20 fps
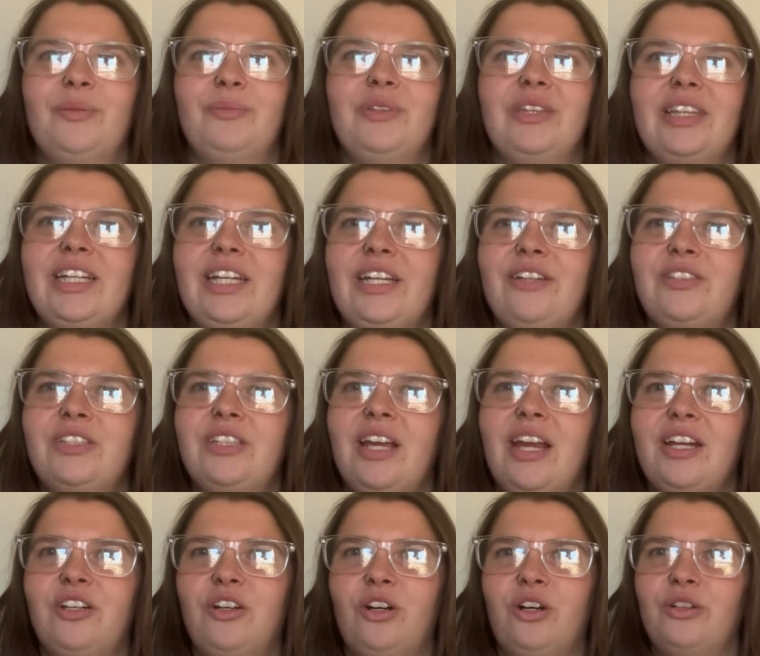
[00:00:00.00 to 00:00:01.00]
leaves
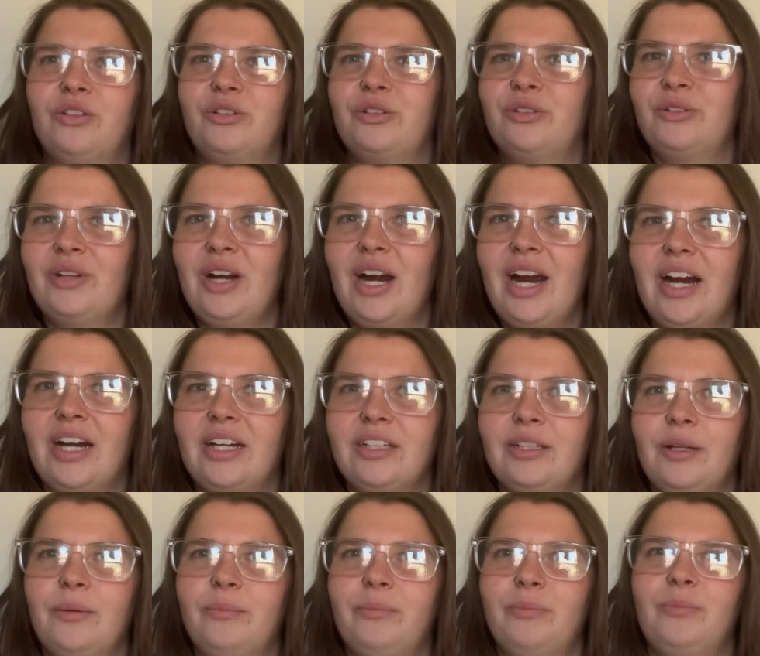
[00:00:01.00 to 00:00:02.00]
a doll
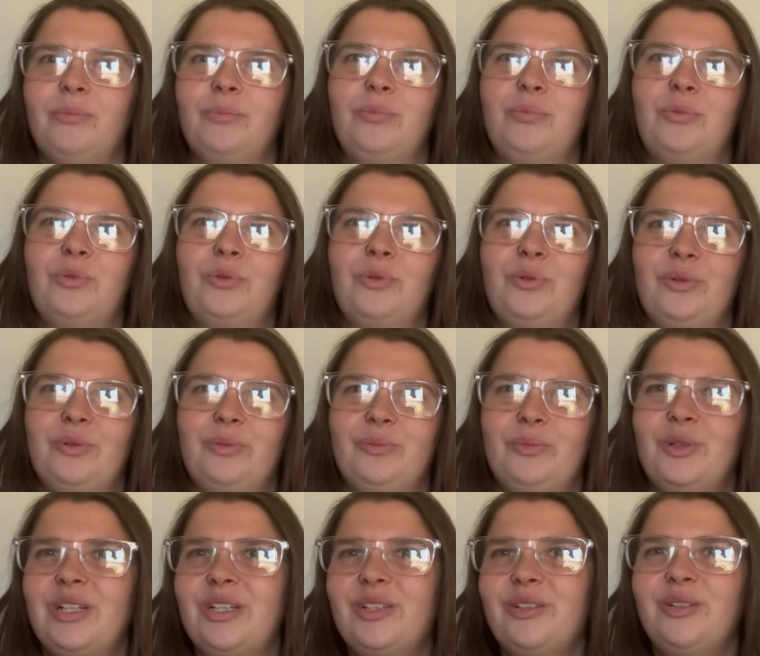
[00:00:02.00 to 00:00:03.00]
cracked,
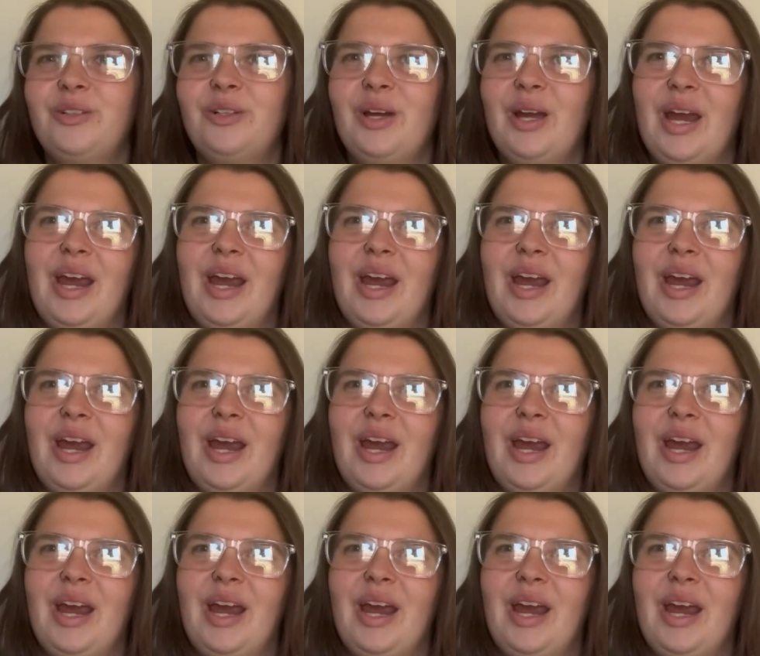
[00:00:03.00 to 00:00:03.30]
brittle,